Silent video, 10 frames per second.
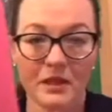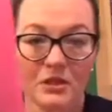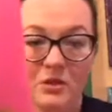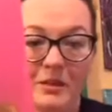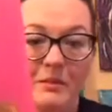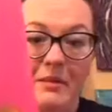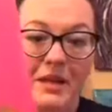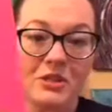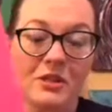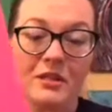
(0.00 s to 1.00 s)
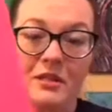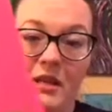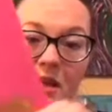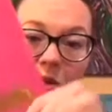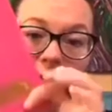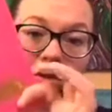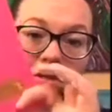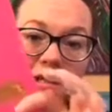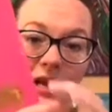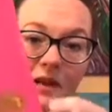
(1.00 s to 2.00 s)
So being patient with
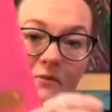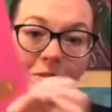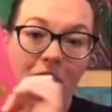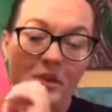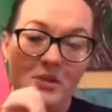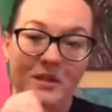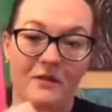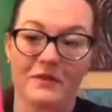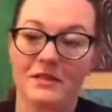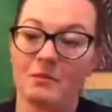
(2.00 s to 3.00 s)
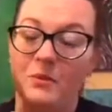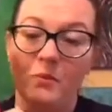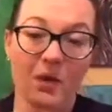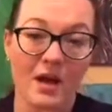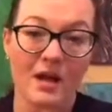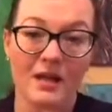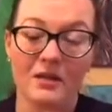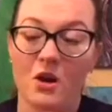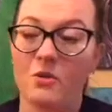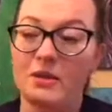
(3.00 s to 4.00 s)
yourself, putting yourself as number one,
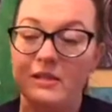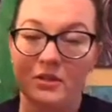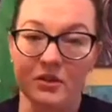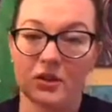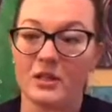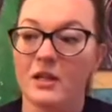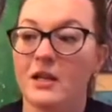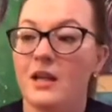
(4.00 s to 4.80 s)
always good.